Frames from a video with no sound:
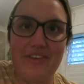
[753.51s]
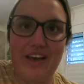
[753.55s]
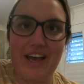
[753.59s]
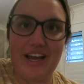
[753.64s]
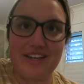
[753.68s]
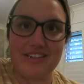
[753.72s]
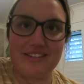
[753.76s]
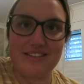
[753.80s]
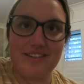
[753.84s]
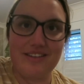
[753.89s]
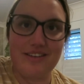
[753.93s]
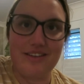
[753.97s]

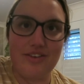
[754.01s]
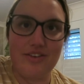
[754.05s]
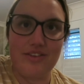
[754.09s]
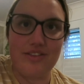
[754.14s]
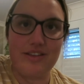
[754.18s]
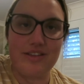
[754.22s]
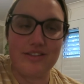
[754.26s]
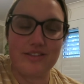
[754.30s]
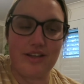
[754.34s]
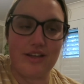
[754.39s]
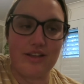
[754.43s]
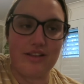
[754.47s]
actually
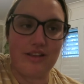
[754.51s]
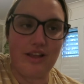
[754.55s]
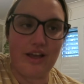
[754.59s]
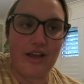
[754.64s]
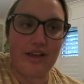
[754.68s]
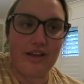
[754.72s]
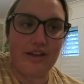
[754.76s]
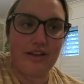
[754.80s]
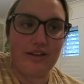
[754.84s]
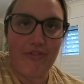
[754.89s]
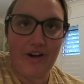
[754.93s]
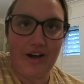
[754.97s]
only done like